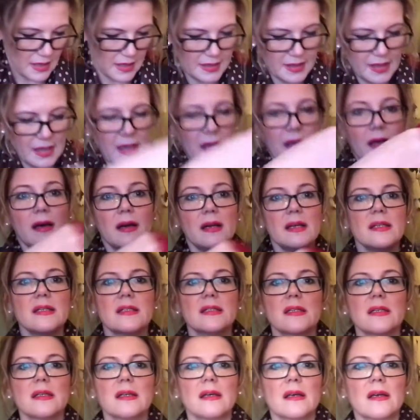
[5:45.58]
and the
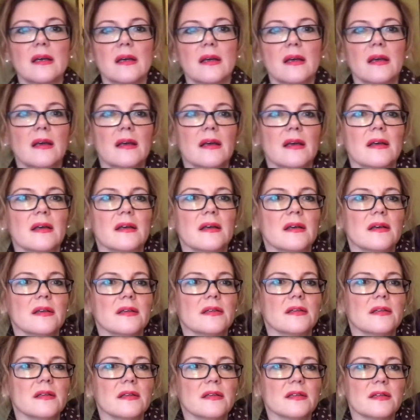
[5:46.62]
light,
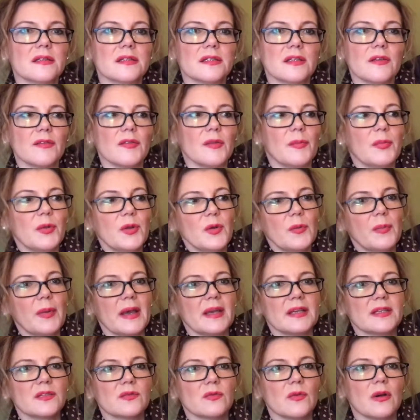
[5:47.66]
so the blue
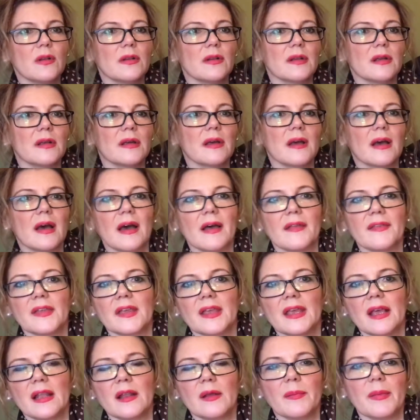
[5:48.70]
based one and the
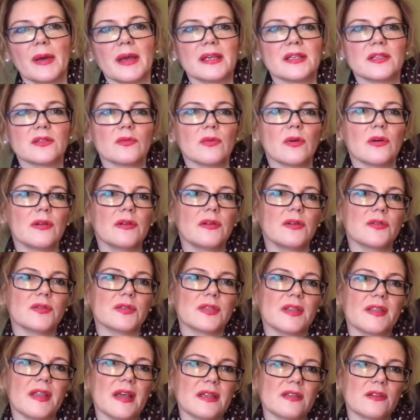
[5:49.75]
yellow based one, you'll
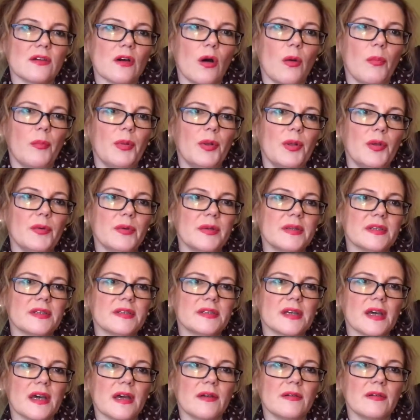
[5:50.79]
see that's got a blue
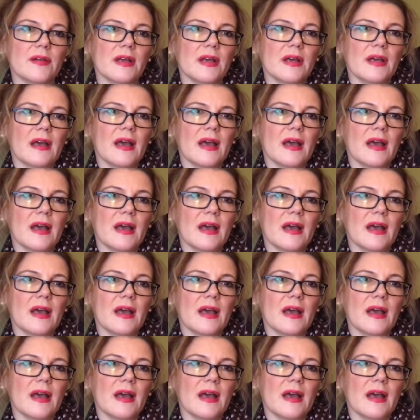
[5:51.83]
undertone